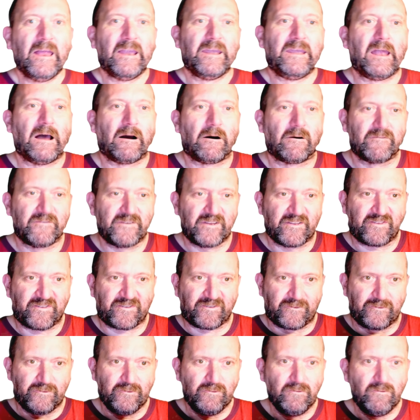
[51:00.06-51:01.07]
Now, there's
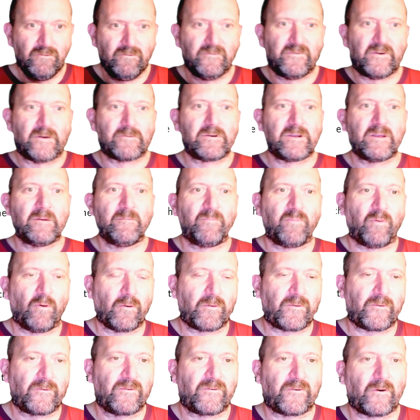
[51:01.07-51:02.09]
2 very
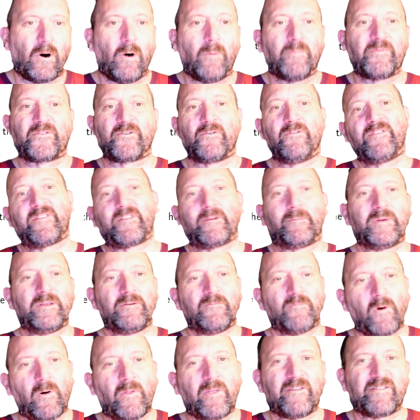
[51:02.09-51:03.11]
important options. I
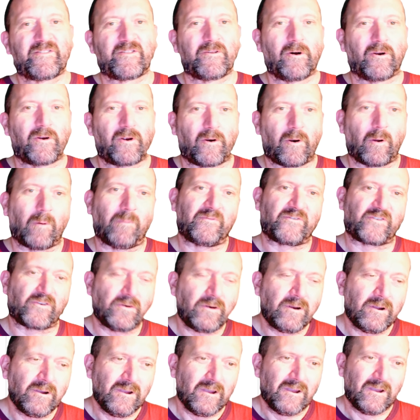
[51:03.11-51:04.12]
mean, one is not an
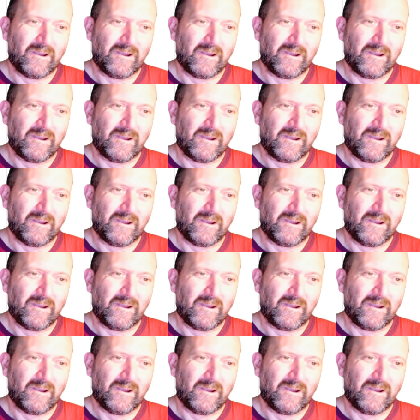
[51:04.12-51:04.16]
option